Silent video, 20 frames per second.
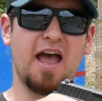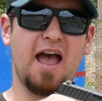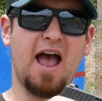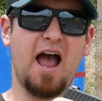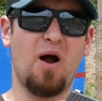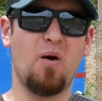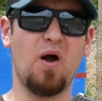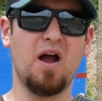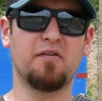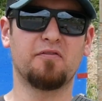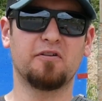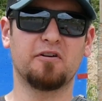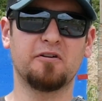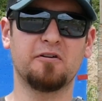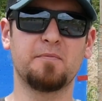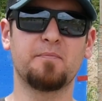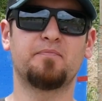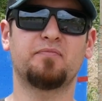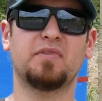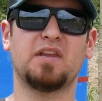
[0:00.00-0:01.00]
However,
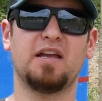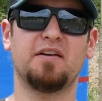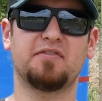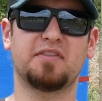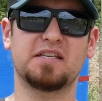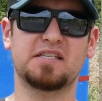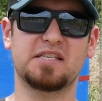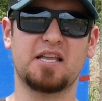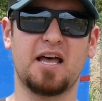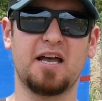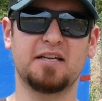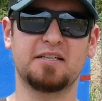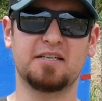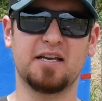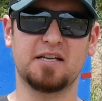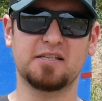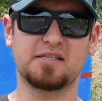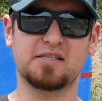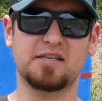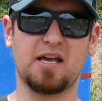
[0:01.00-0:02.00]
if the slide
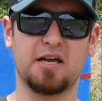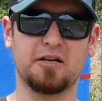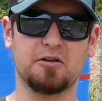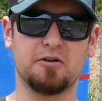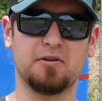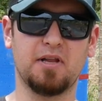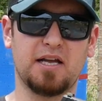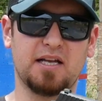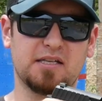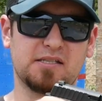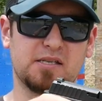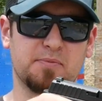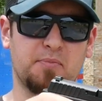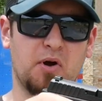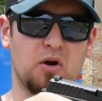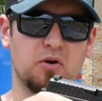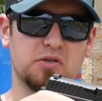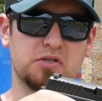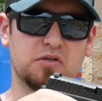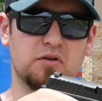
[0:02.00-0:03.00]
does cycle like it's
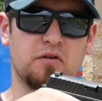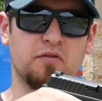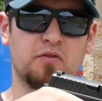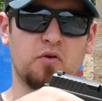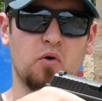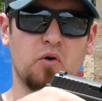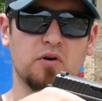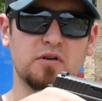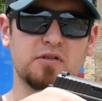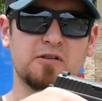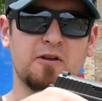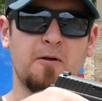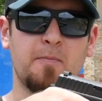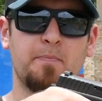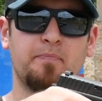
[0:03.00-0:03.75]
supposed to, of course,